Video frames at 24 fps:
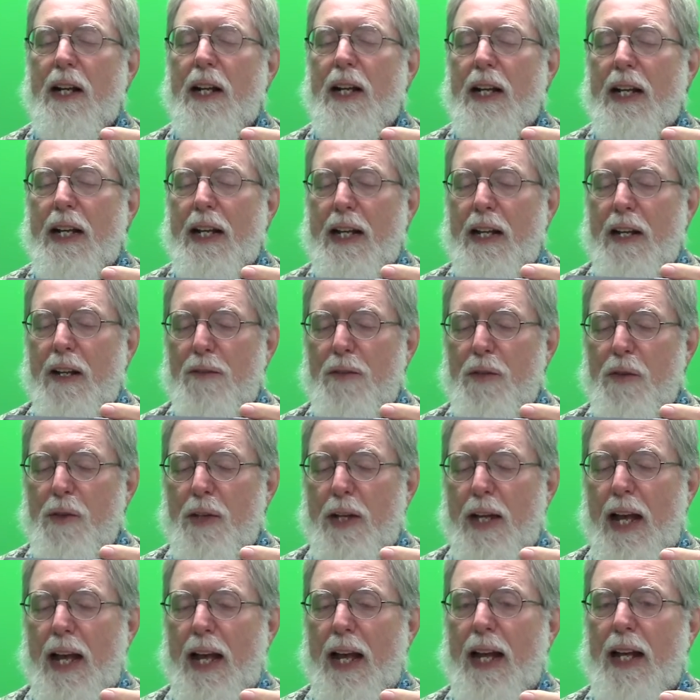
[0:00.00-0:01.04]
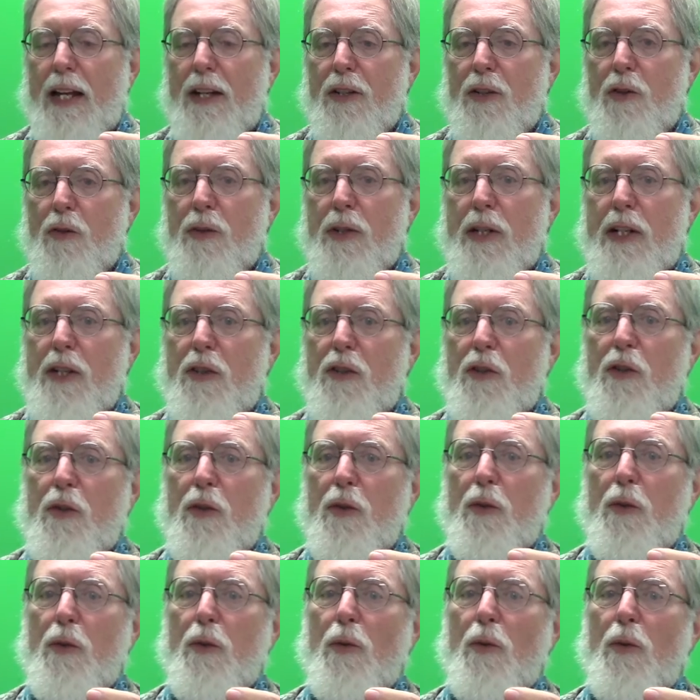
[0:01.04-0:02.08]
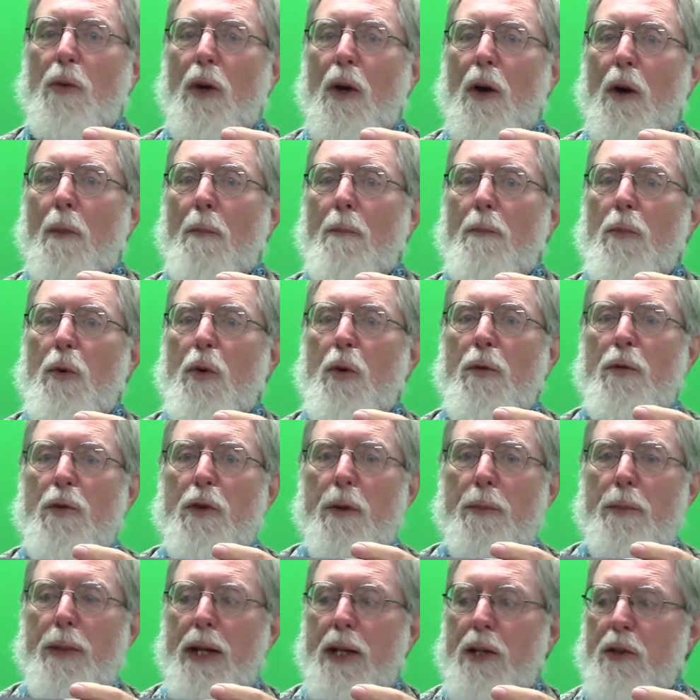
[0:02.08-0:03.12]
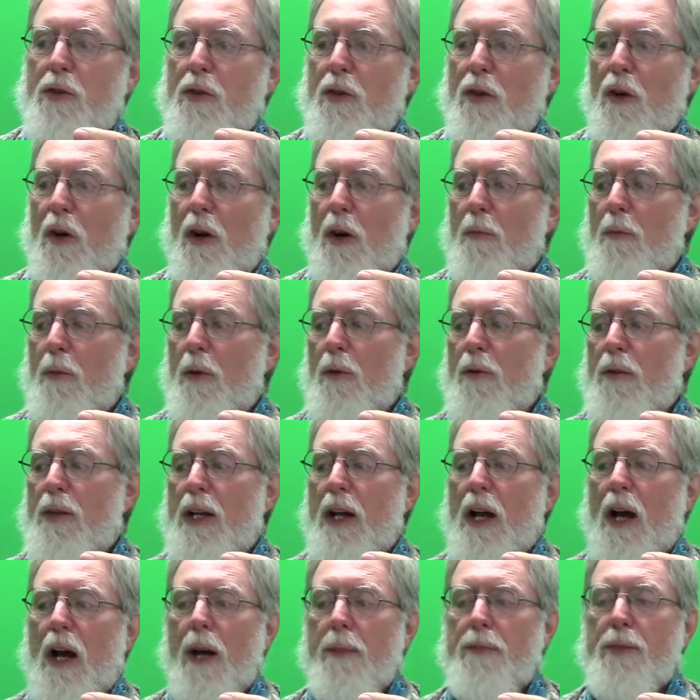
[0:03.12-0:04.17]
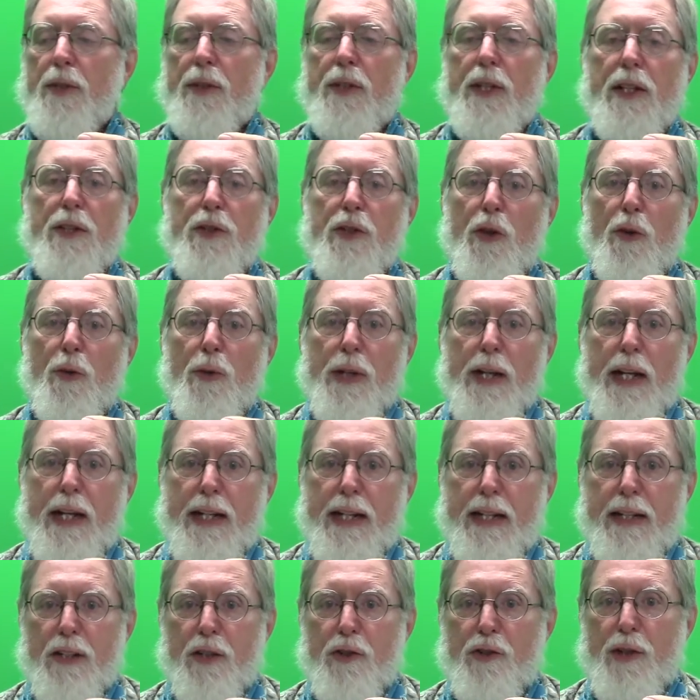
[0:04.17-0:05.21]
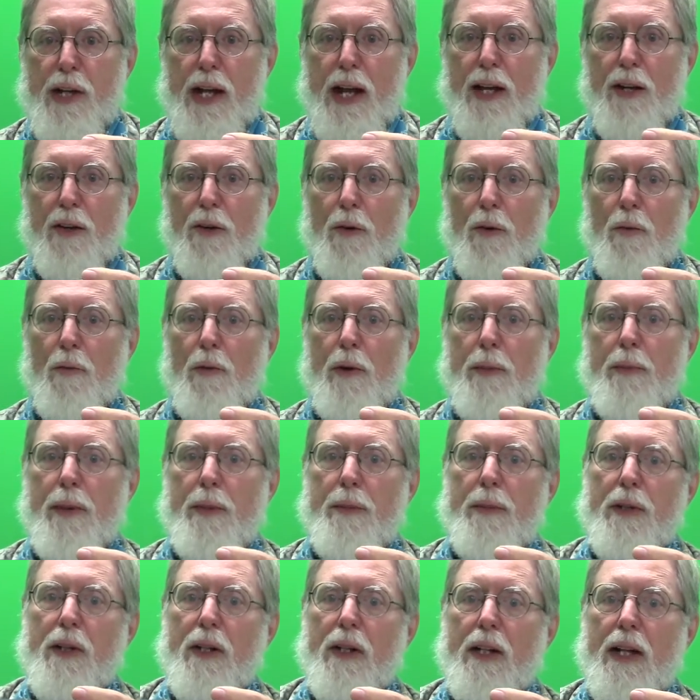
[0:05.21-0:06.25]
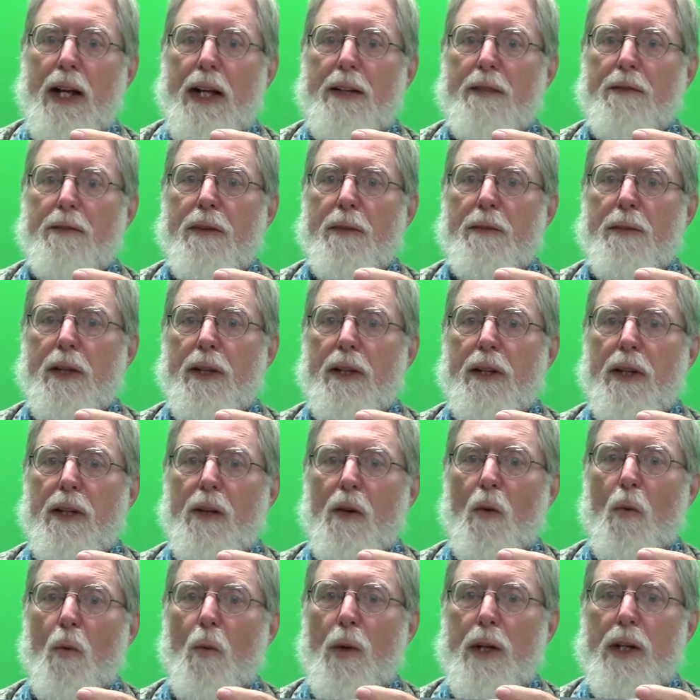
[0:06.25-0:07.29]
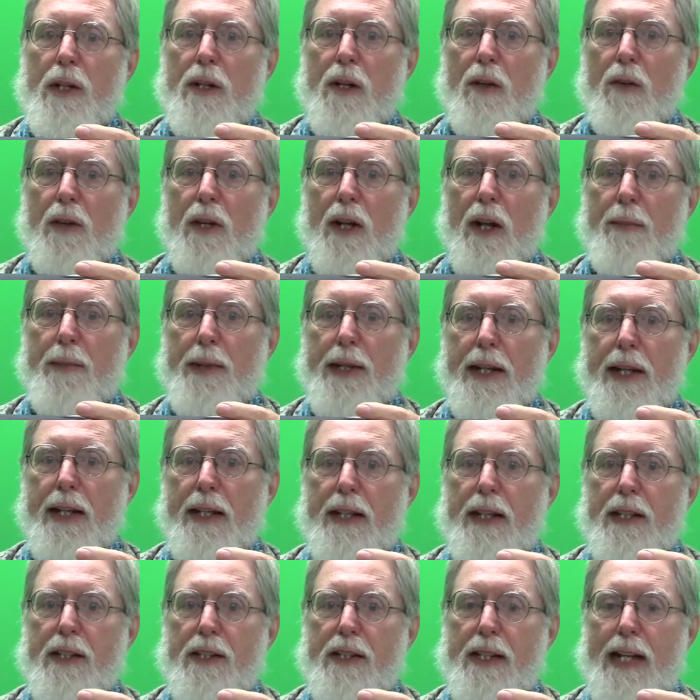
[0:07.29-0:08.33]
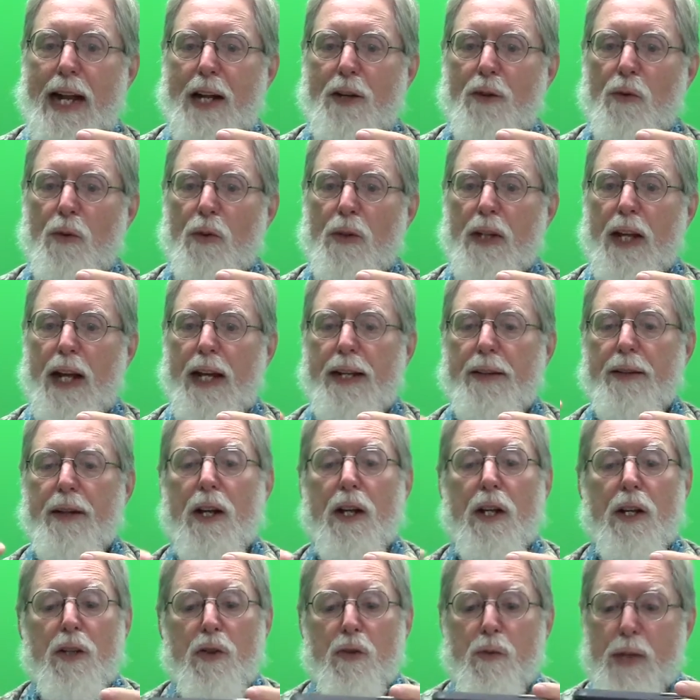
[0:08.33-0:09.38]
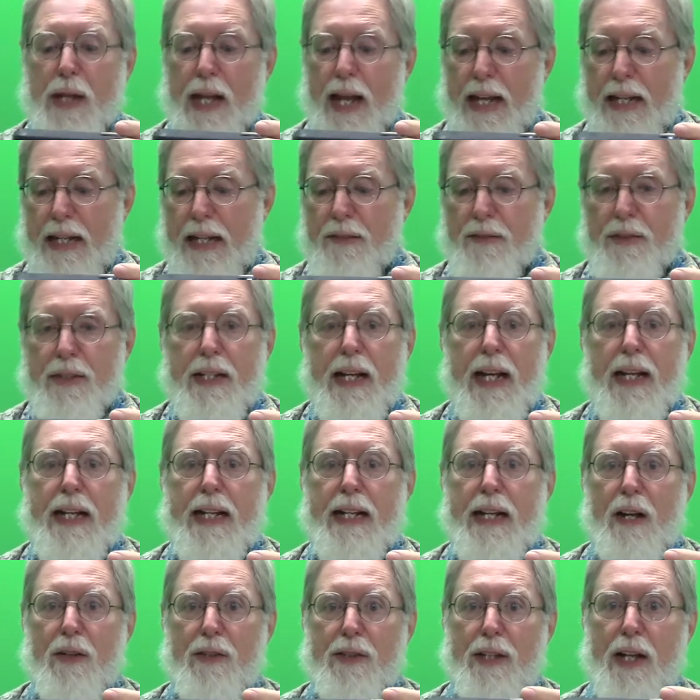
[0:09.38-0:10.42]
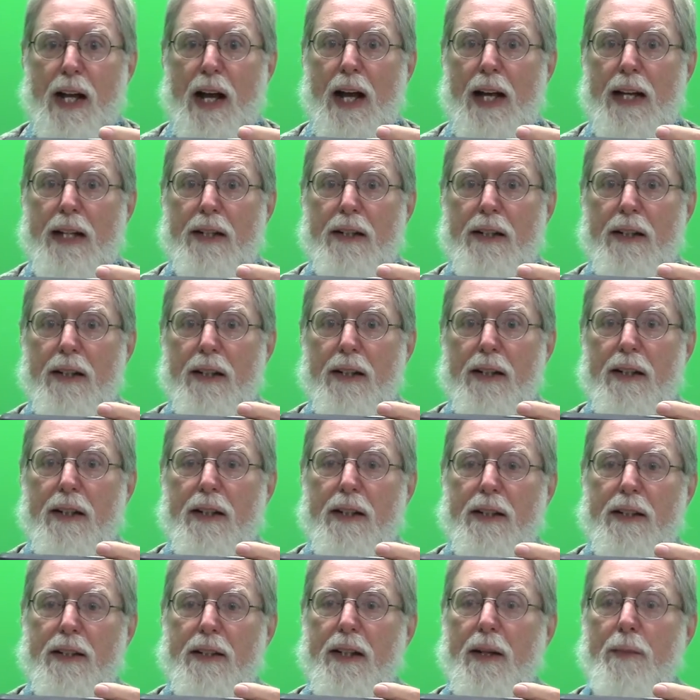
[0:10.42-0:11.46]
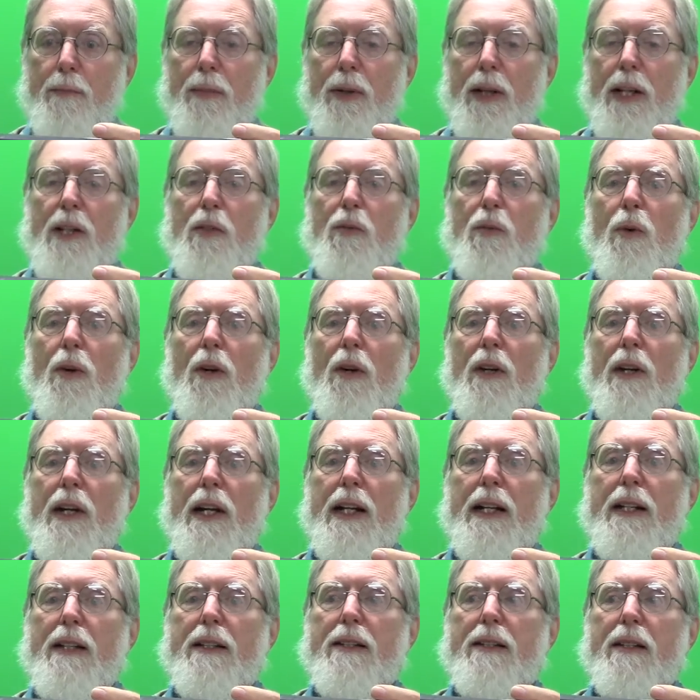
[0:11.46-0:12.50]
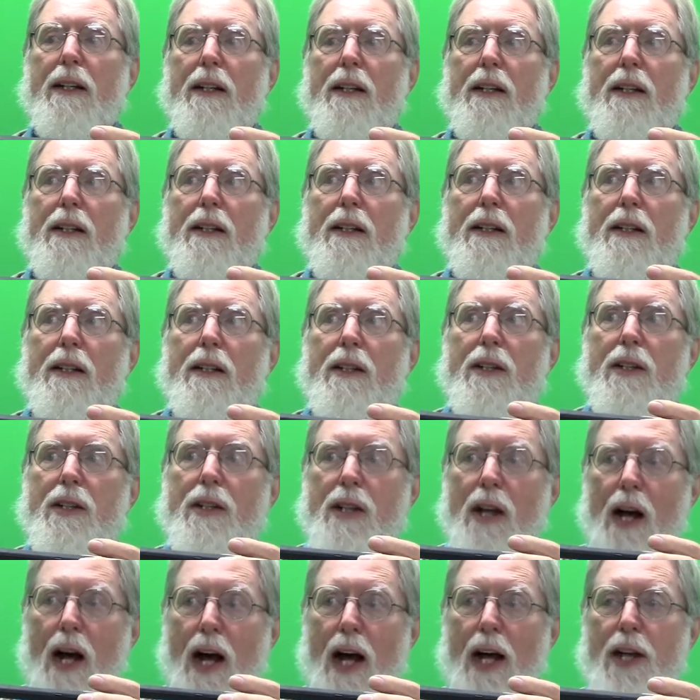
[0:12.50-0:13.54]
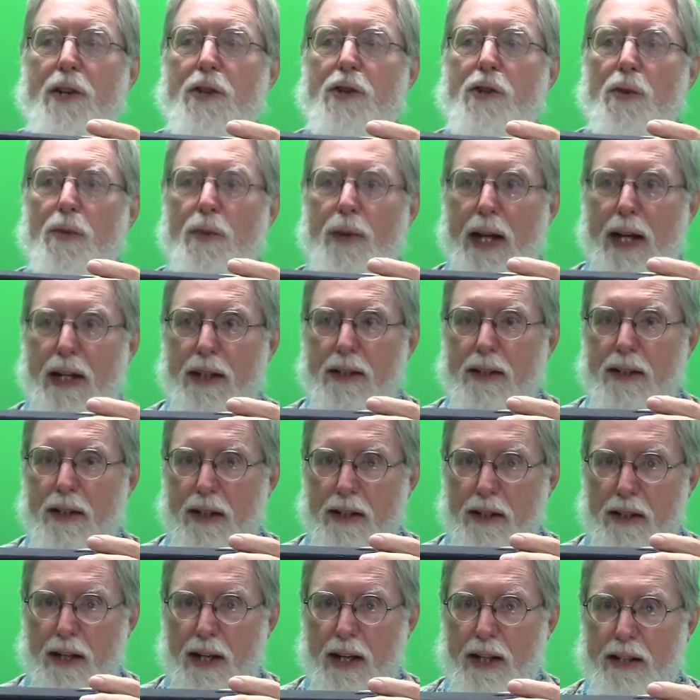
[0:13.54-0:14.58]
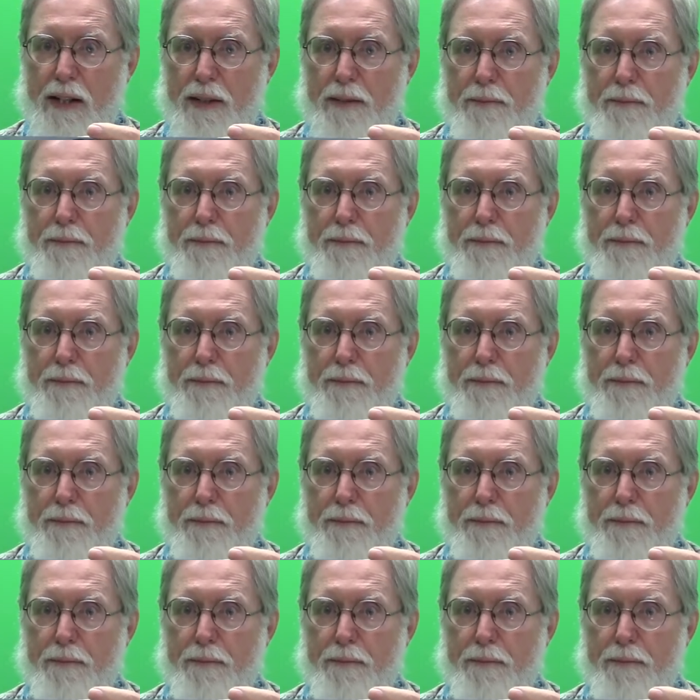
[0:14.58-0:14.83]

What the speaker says: And if you can, you need to move your picture or move the object that's creating the shadow. Remember the light from the window coming in, it's natural light. You can even take it outside, someplace where it's not direct sunlight,